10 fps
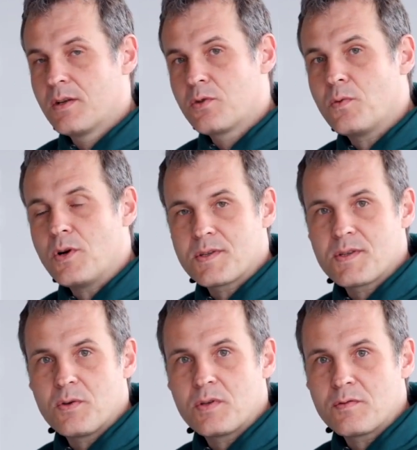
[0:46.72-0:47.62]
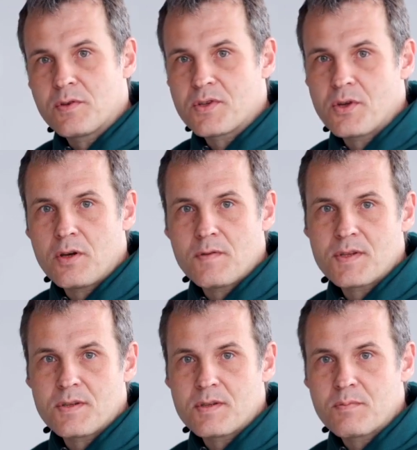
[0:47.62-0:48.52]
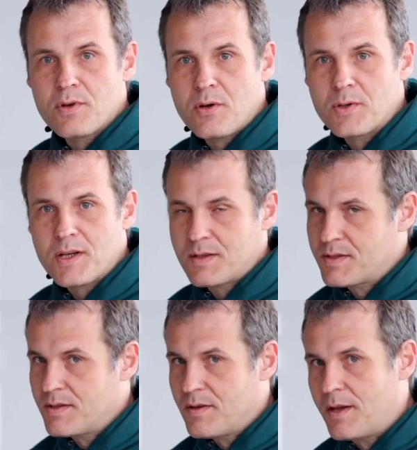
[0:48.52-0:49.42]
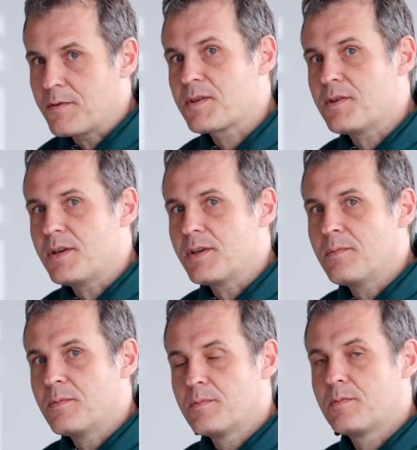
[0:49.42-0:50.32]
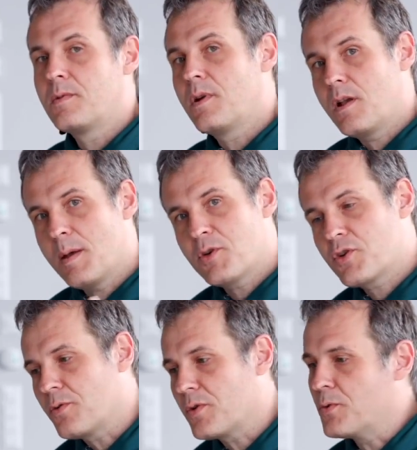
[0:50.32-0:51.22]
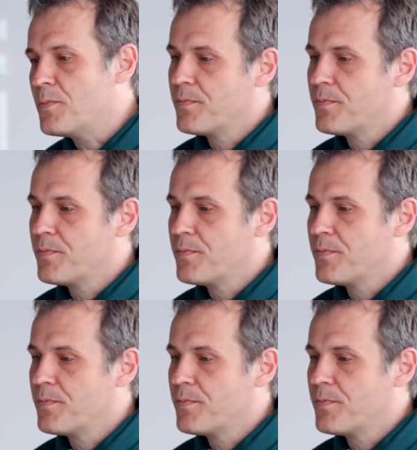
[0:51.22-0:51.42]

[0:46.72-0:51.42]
towards your different services, products, and so on. Let me show you.